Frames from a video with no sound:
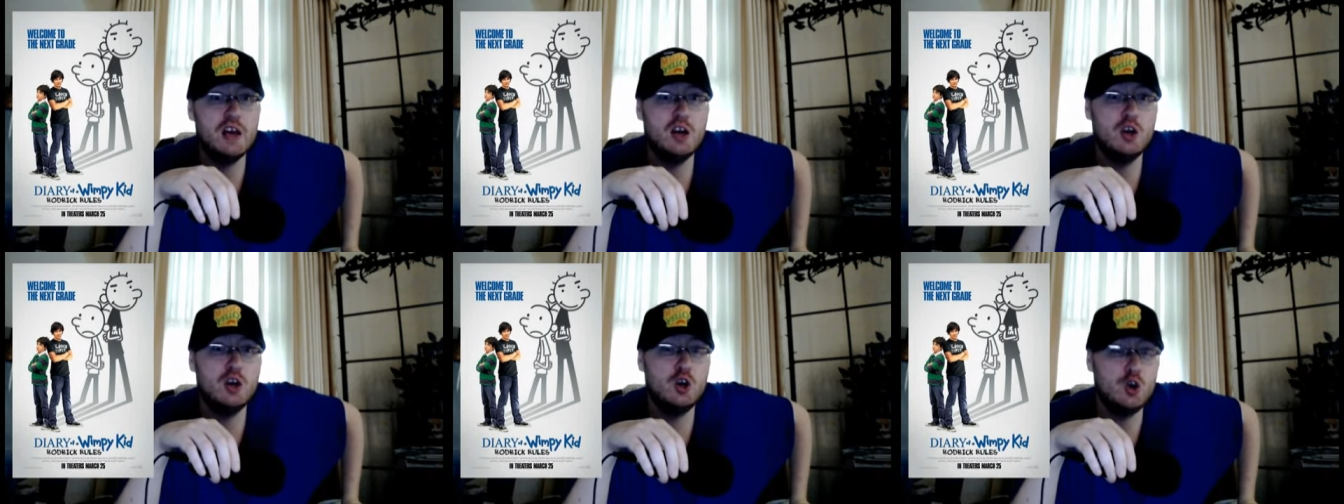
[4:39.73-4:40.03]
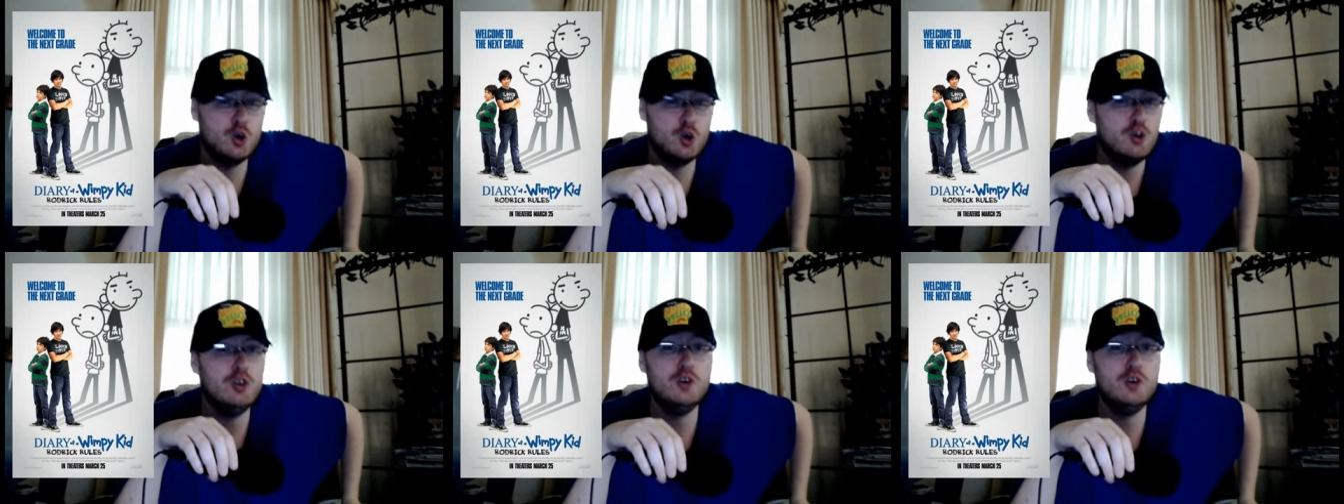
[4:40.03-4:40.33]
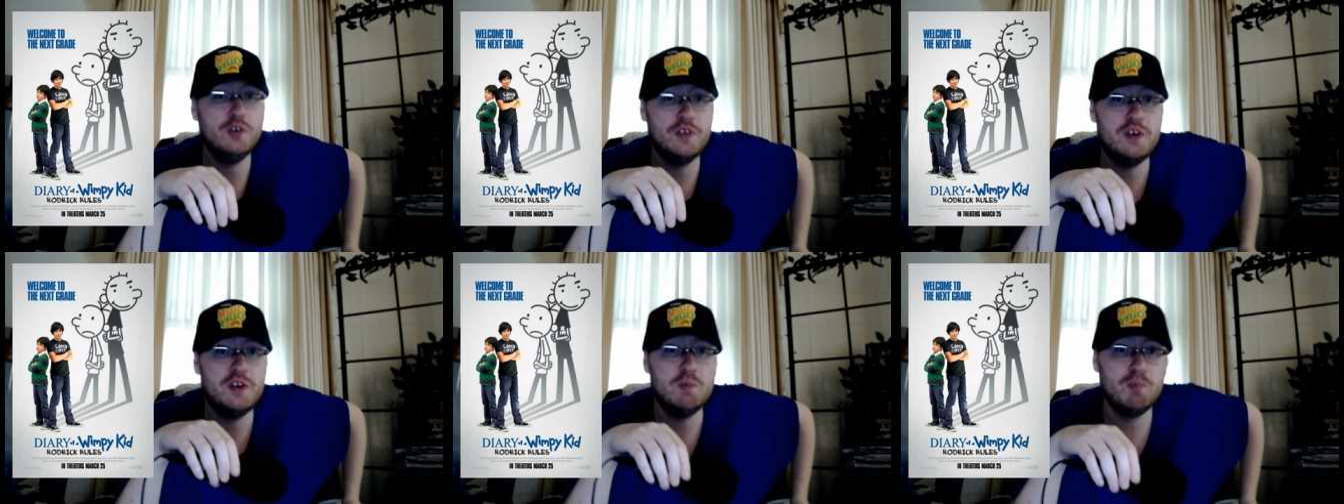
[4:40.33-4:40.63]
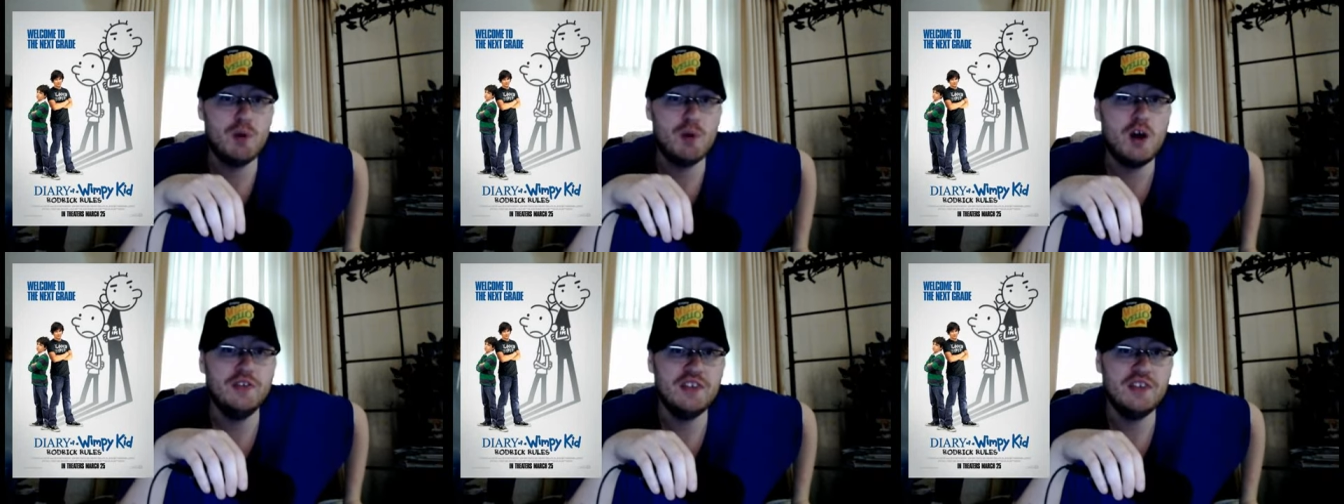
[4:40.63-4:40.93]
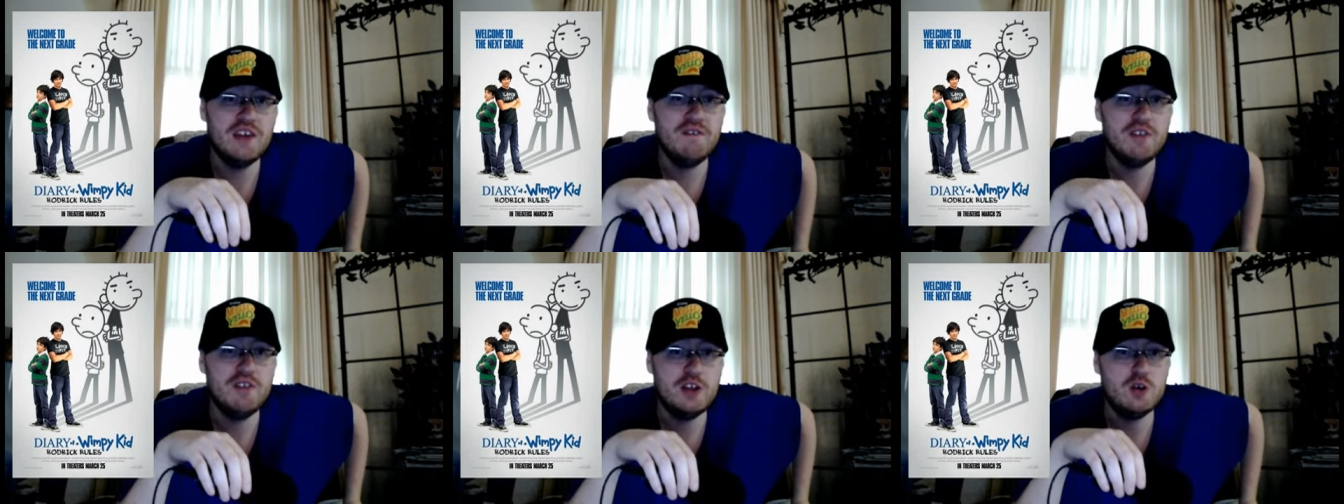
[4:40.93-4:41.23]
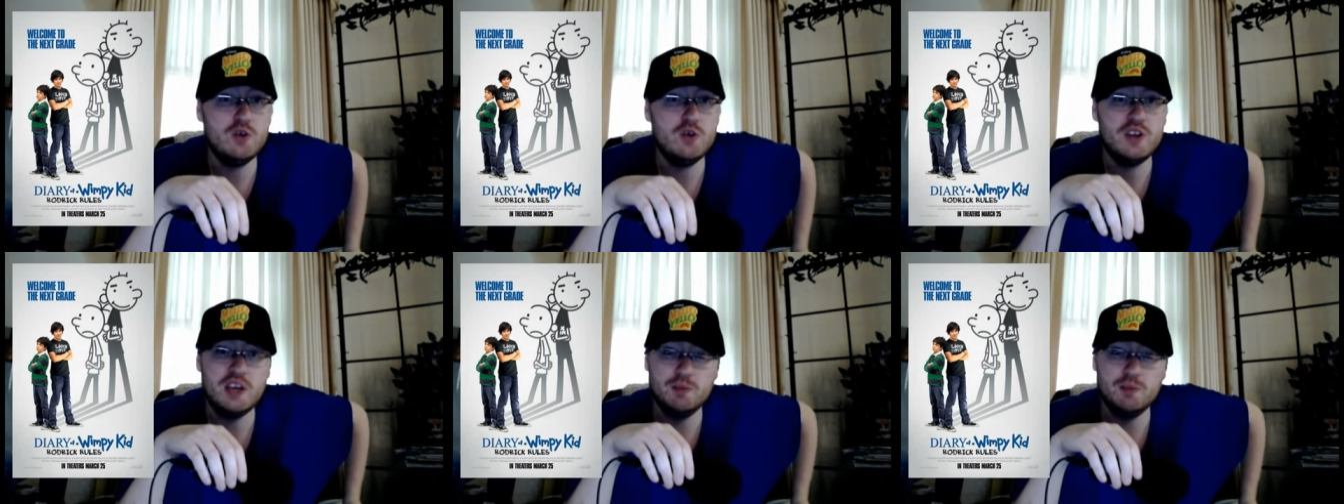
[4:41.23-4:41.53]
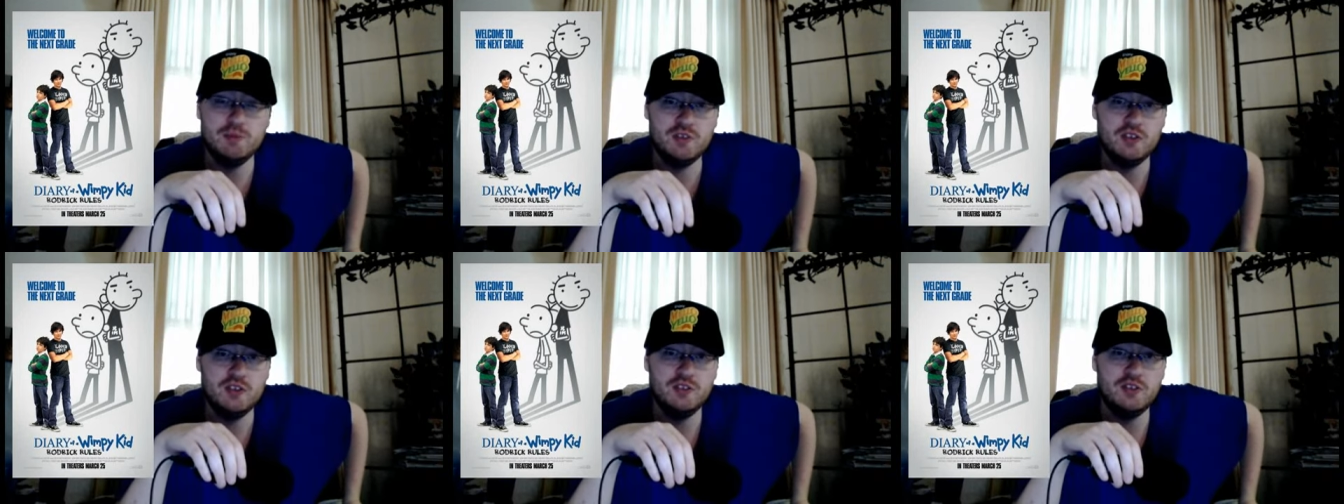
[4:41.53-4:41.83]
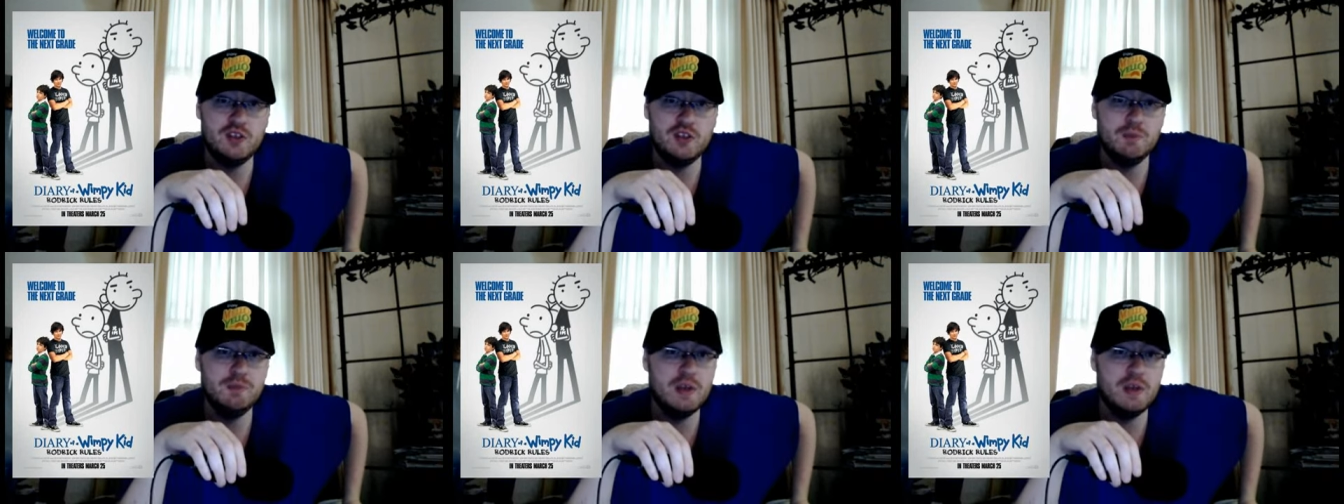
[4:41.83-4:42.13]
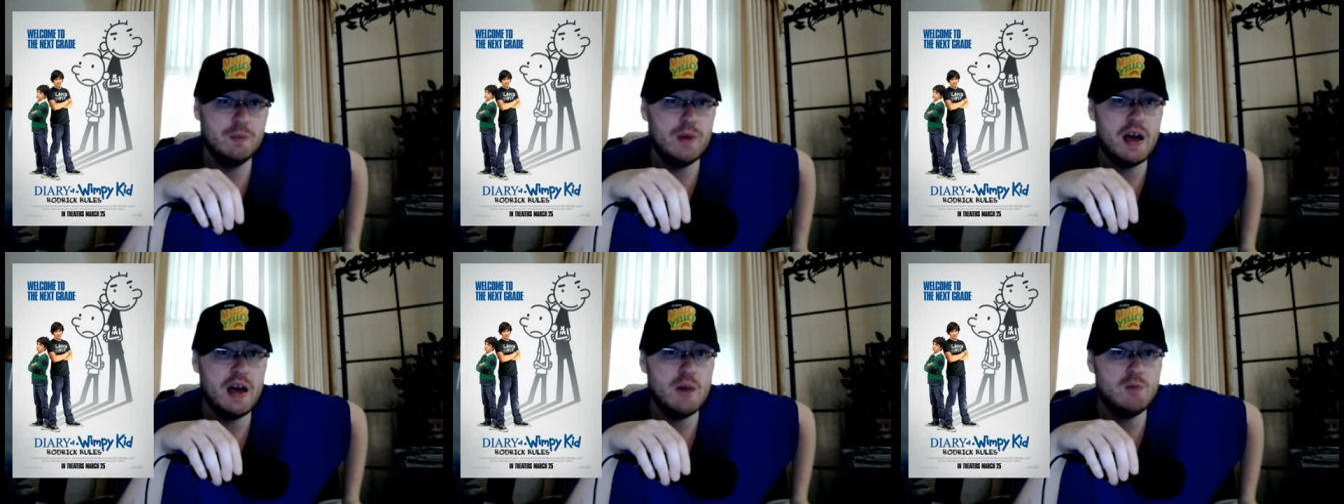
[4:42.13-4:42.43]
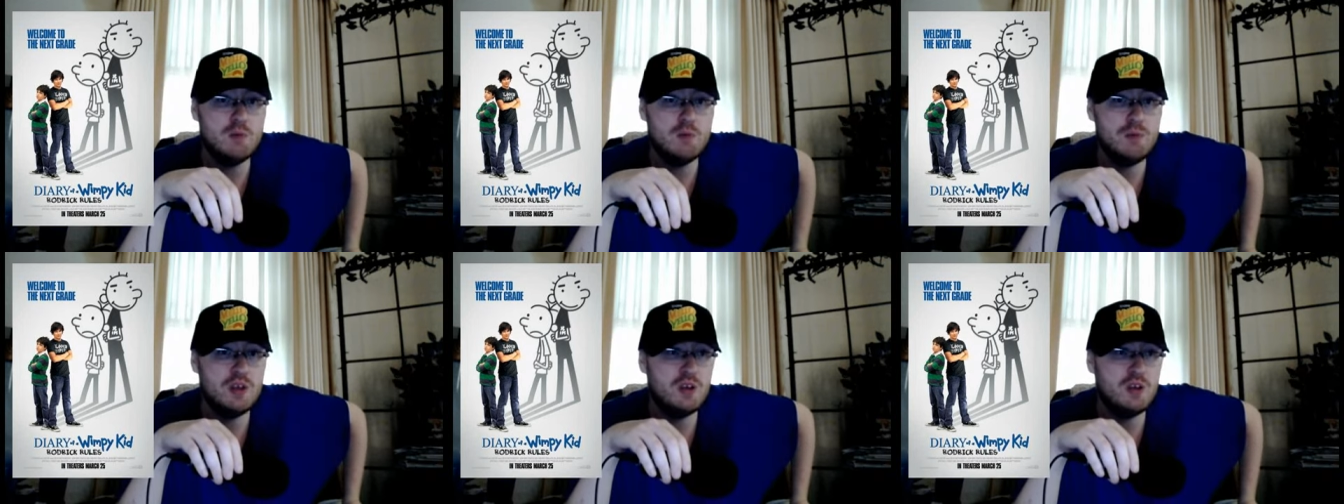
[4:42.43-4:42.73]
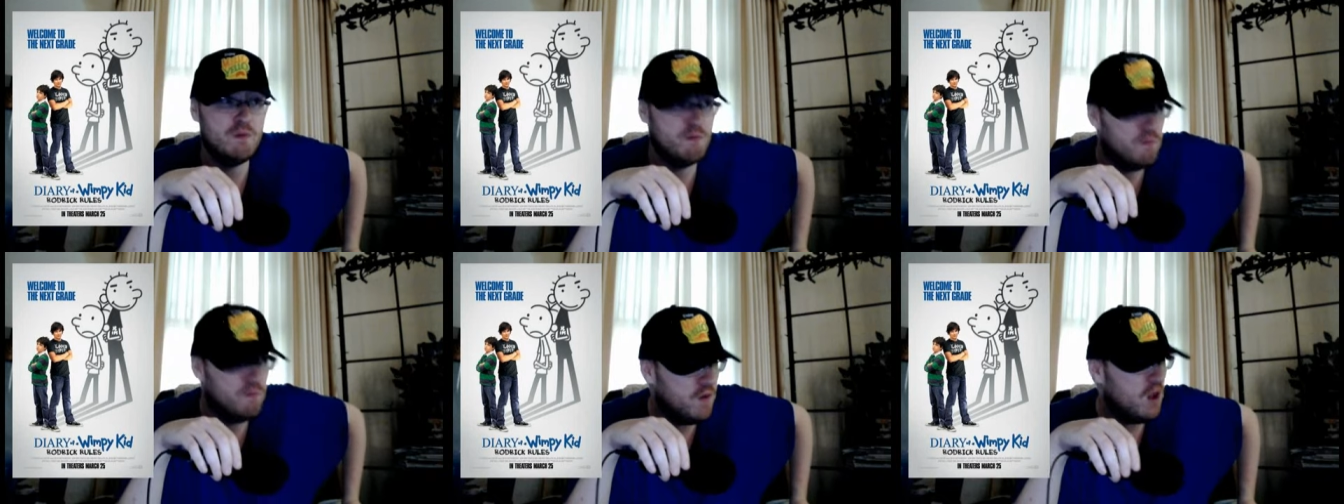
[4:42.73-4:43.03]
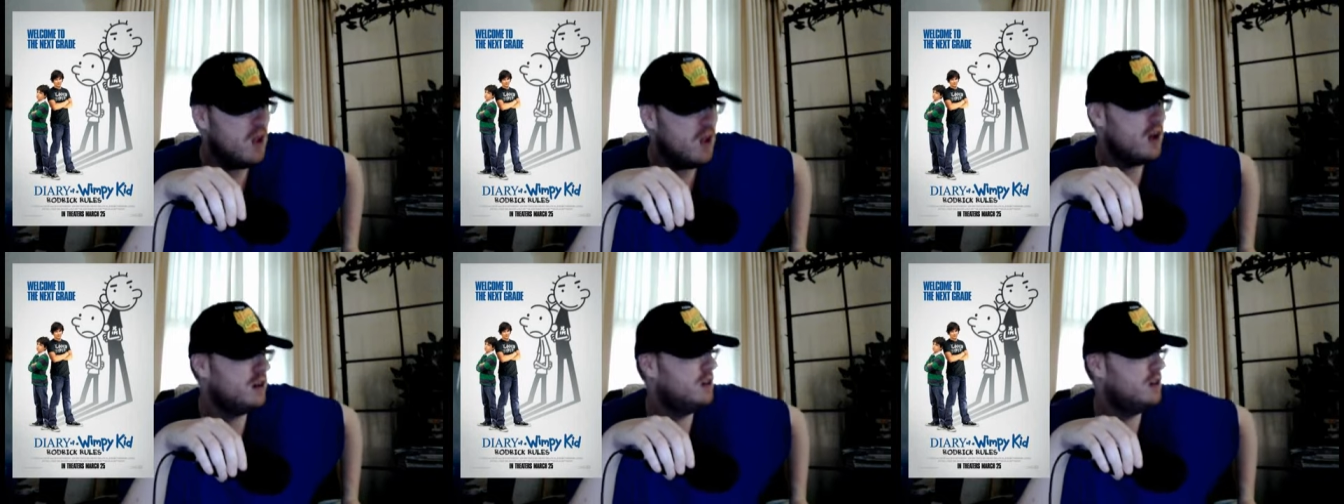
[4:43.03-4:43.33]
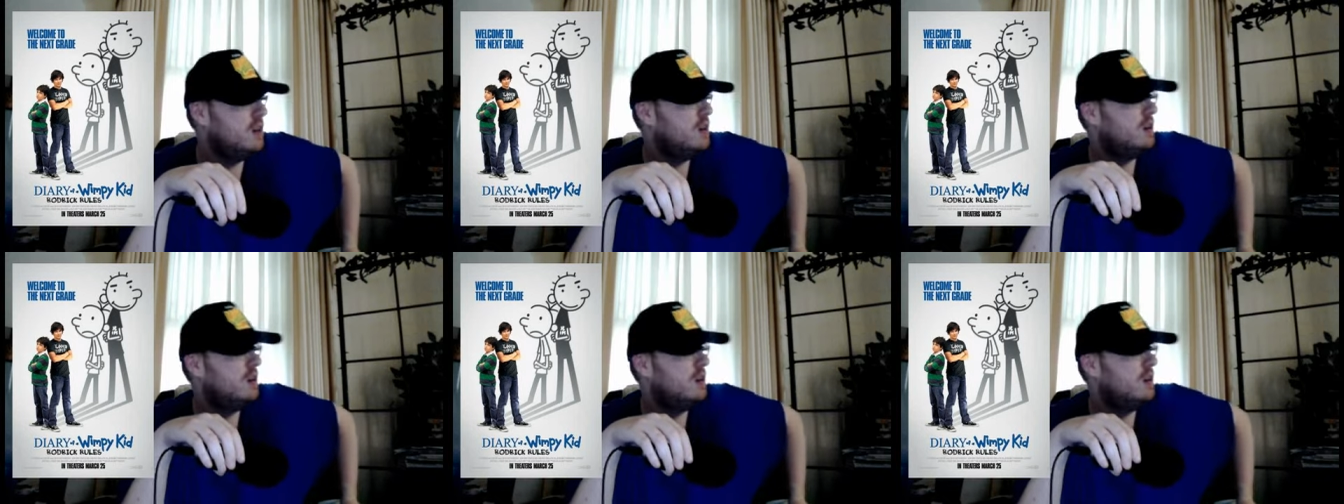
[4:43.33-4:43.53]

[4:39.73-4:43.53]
who do you think bought that video game system? The mom would be like, fuck,